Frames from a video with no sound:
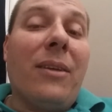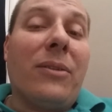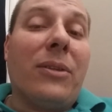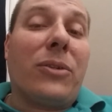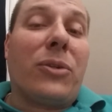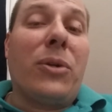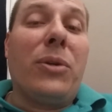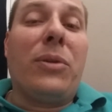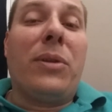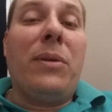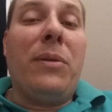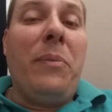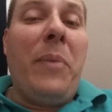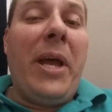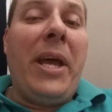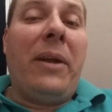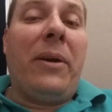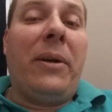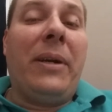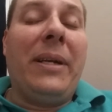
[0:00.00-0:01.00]
The truth of the
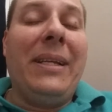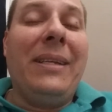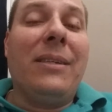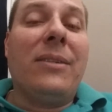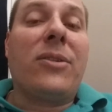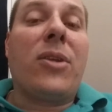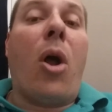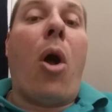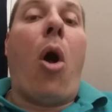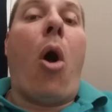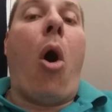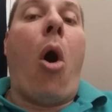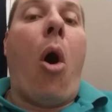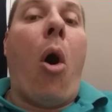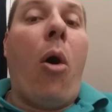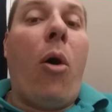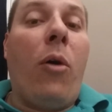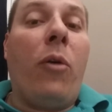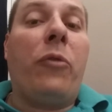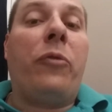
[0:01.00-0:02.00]
matter is,
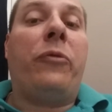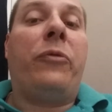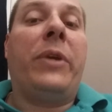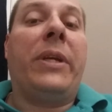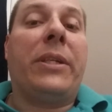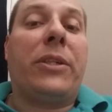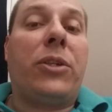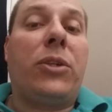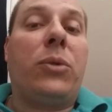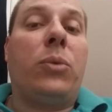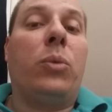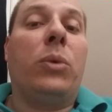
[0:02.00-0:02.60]
all fish